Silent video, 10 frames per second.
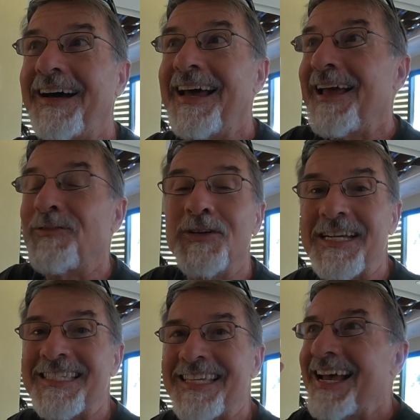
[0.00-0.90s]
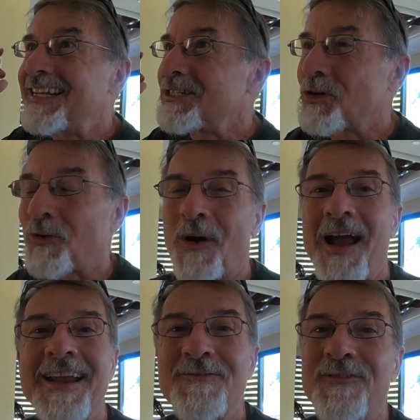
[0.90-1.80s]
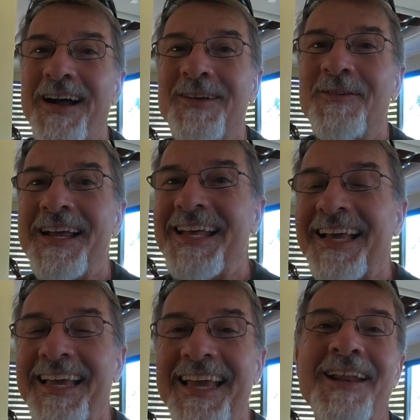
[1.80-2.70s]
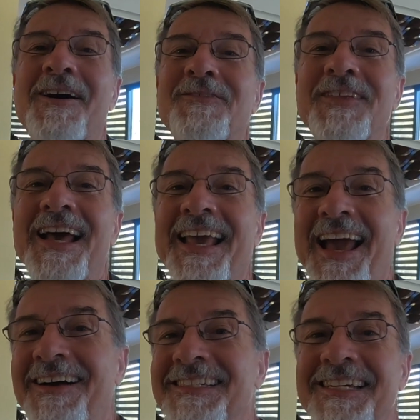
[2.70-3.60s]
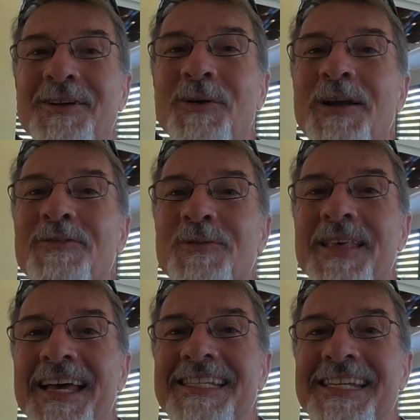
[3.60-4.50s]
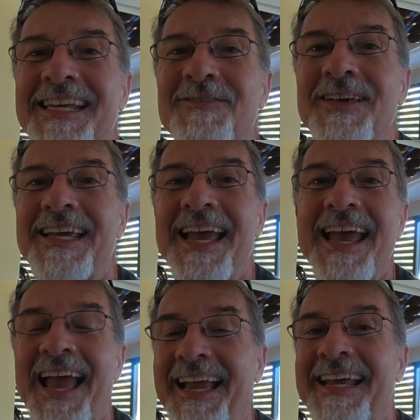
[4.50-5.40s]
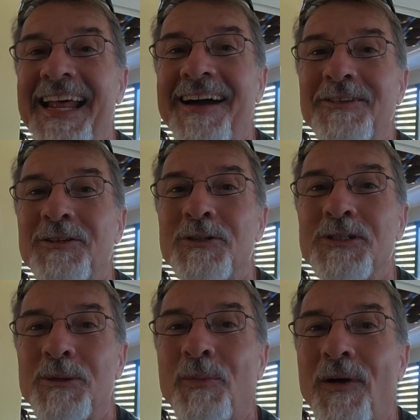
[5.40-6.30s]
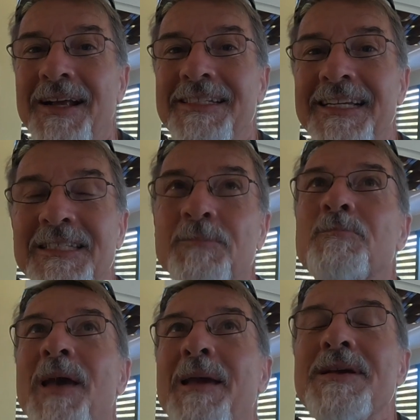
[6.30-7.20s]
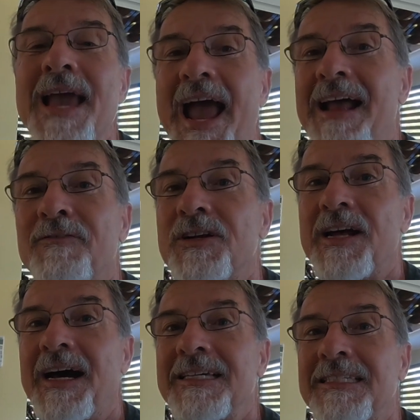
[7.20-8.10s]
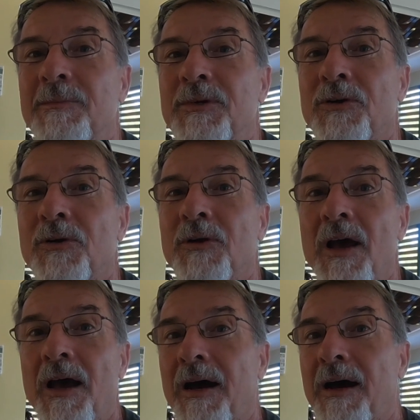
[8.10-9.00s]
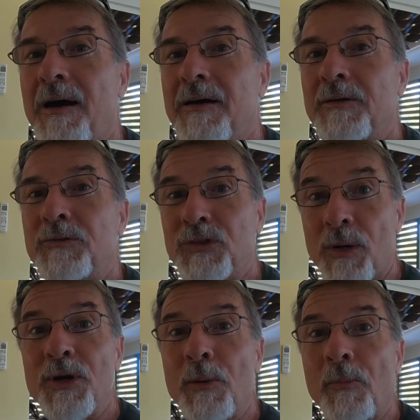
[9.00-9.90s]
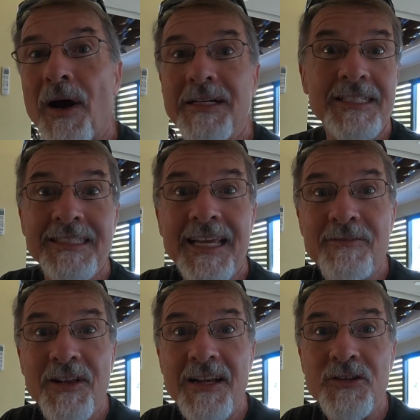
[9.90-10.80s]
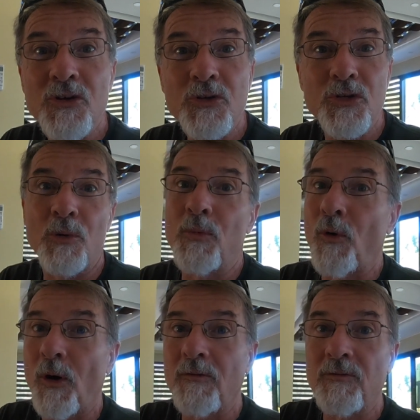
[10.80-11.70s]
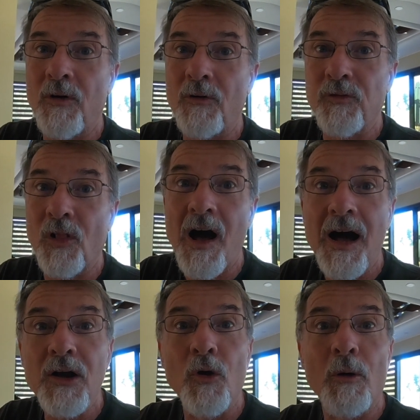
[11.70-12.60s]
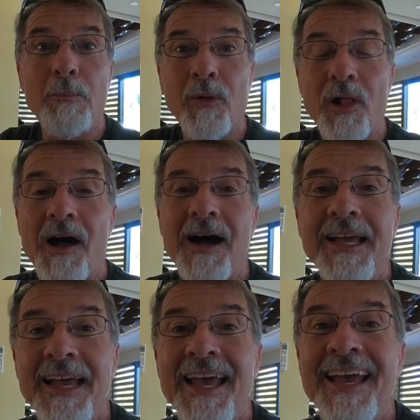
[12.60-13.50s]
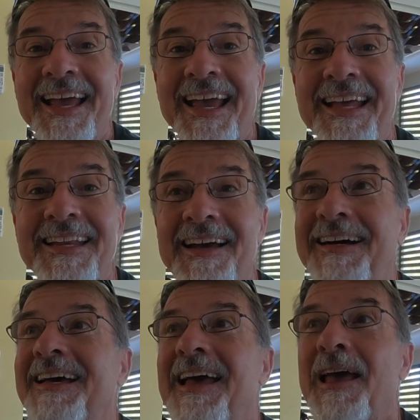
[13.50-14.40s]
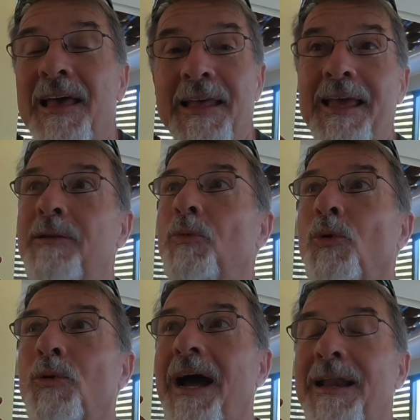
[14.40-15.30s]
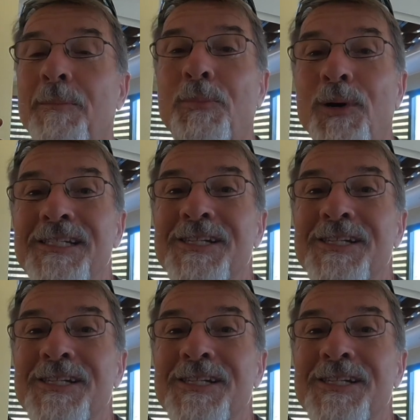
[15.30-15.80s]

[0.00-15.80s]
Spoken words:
if you're just trying to find a way to get off that couch, get away from that TV, and get out and do some projects, maybe advertise some of your projects, even on YouTube or a vlog or a blog, and it will kind of push